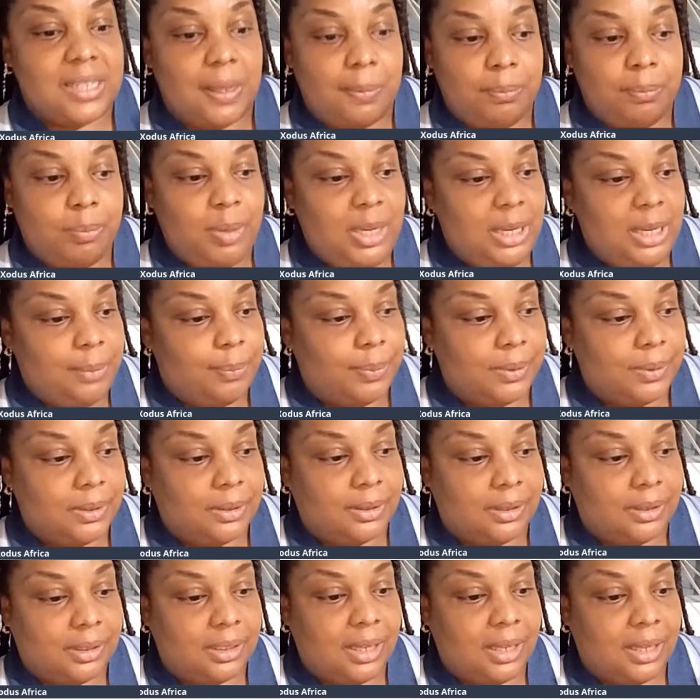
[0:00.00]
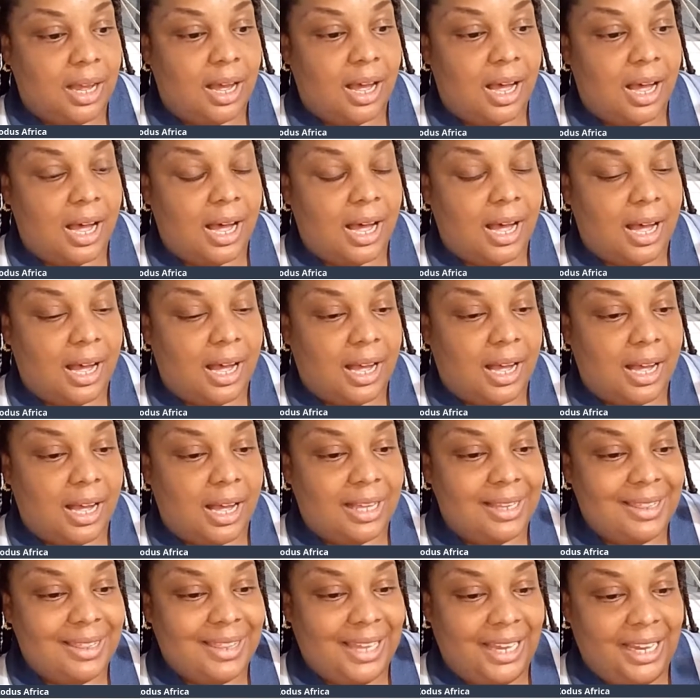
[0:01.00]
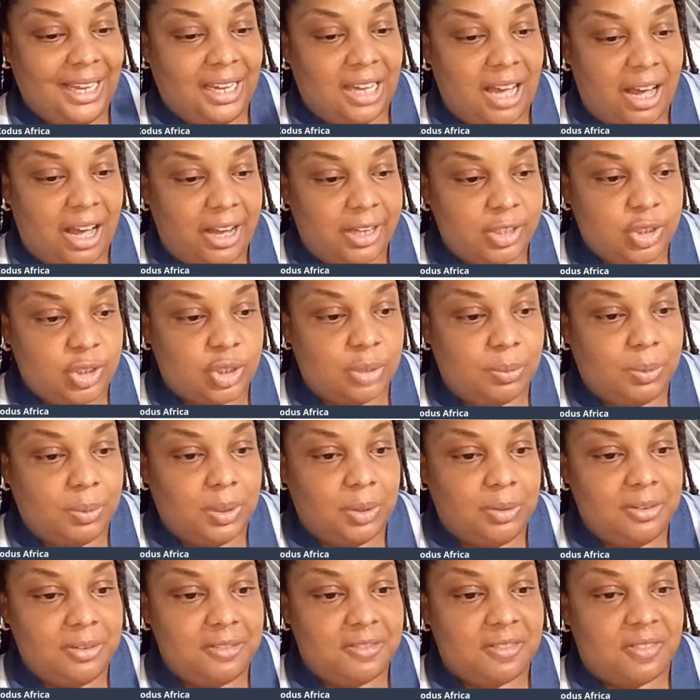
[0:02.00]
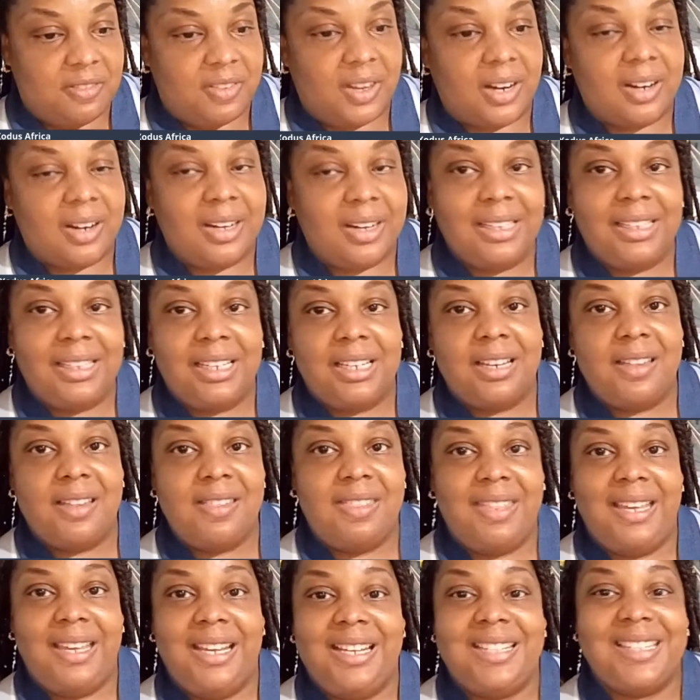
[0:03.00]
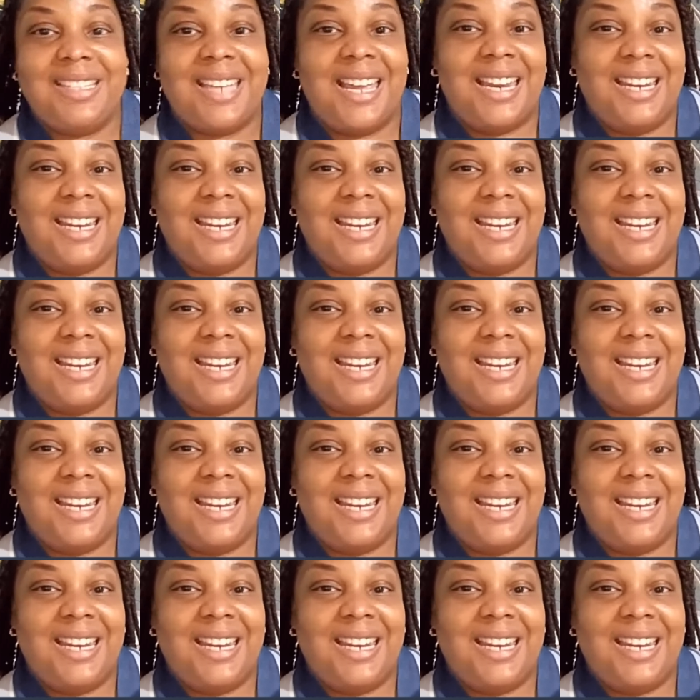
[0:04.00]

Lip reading: Some people, they contribute very little things,